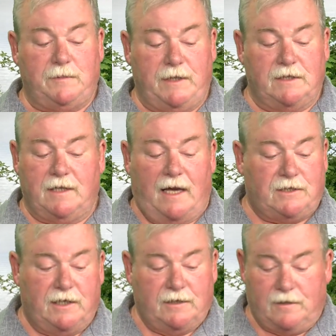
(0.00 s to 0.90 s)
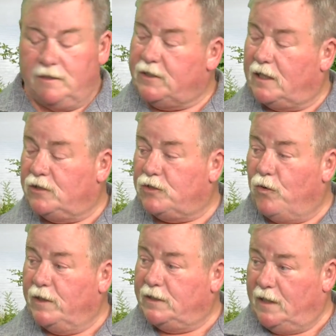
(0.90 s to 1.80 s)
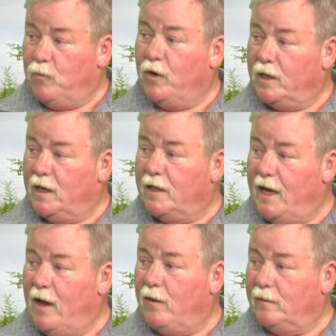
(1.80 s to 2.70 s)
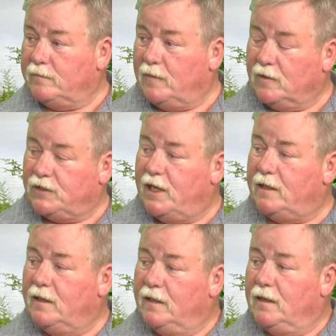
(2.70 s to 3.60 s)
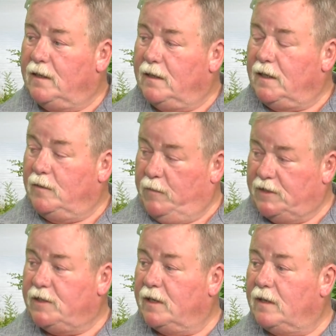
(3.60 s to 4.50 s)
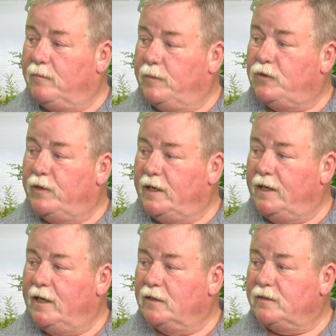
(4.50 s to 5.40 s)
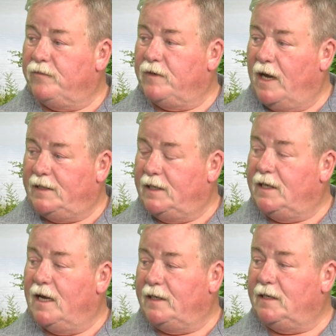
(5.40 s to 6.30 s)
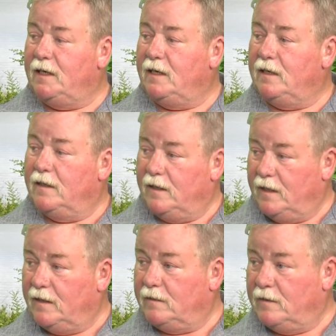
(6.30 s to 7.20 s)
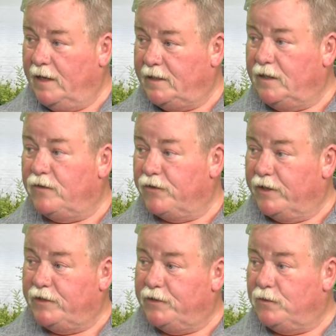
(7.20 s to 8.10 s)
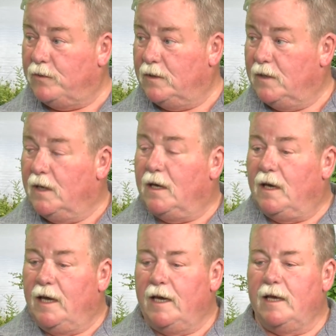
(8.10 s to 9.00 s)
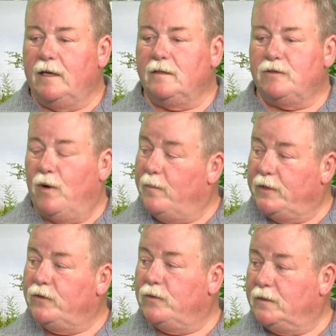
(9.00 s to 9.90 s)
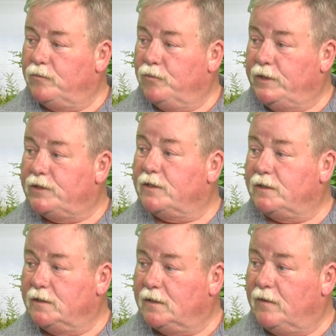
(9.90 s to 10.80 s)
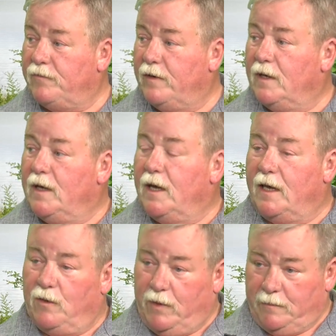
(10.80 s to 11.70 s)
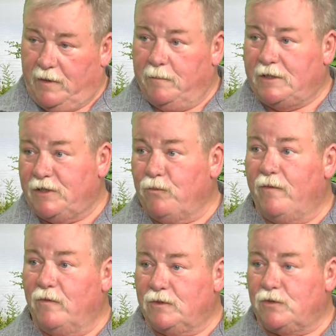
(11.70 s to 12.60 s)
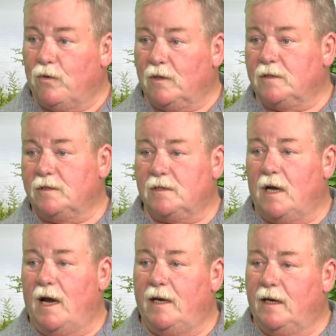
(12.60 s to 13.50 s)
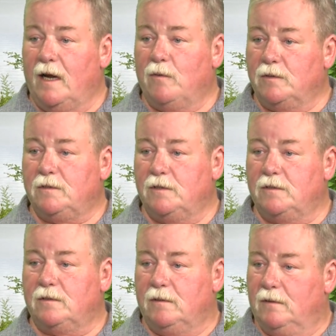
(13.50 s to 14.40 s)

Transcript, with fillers: because actually the set of stories that I'm working on now are set in Mystic between okay. the years of 1919 and 1932. Okay. And so I've been doing research and stuff. And I went up to the Mystic River Historical Society and I was just